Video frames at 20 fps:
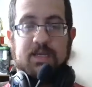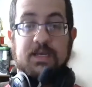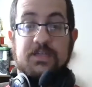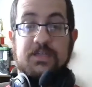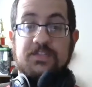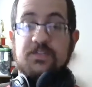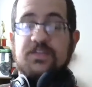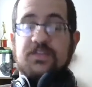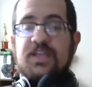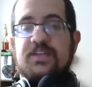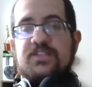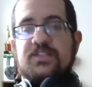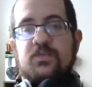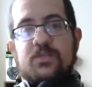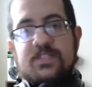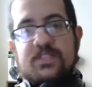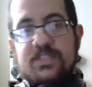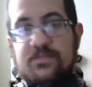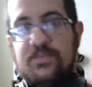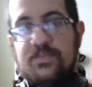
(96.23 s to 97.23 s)
2000
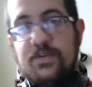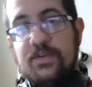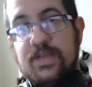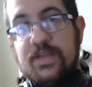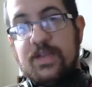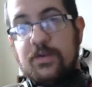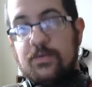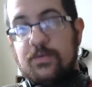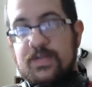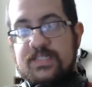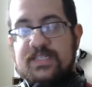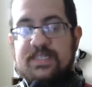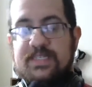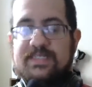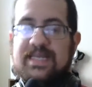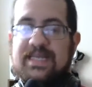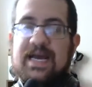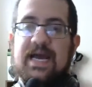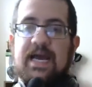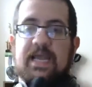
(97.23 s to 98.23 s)
was a very interesting
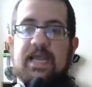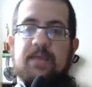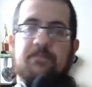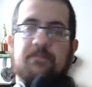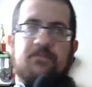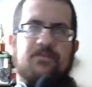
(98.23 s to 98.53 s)
time,